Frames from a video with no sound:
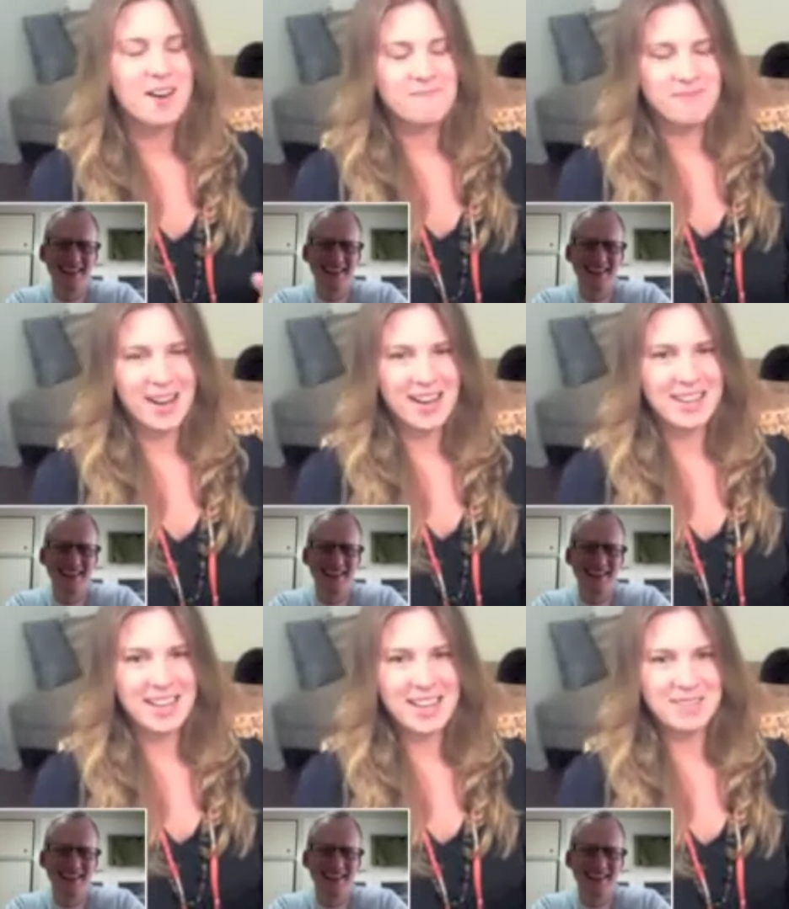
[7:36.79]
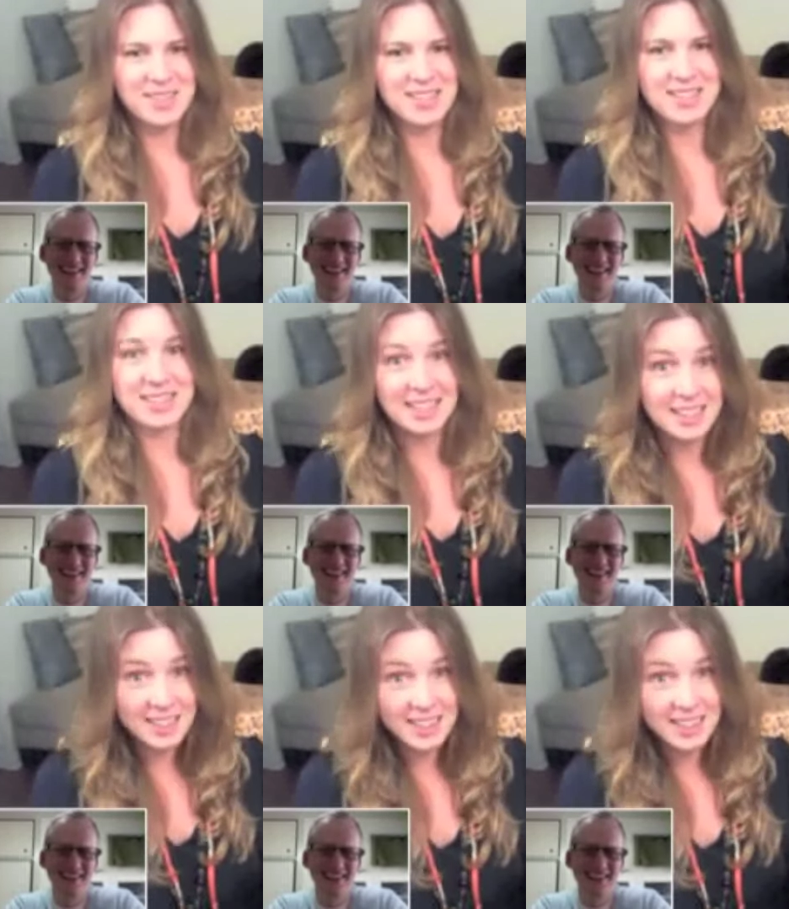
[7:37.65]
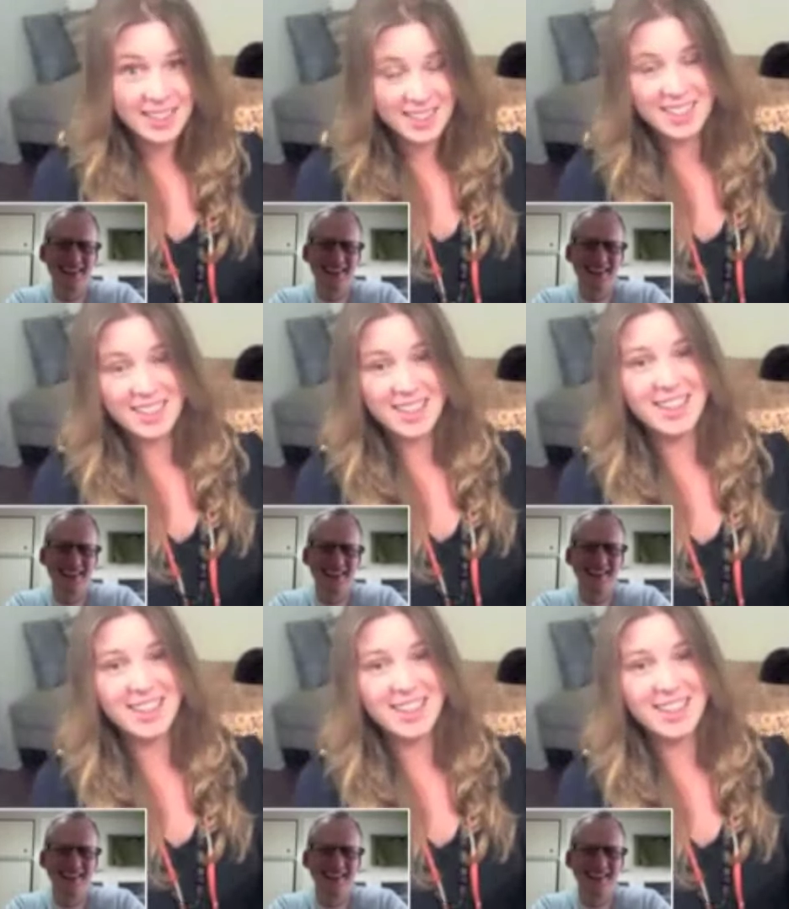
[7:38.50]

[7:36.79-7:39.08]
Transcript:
Speaker 1: My name is Kid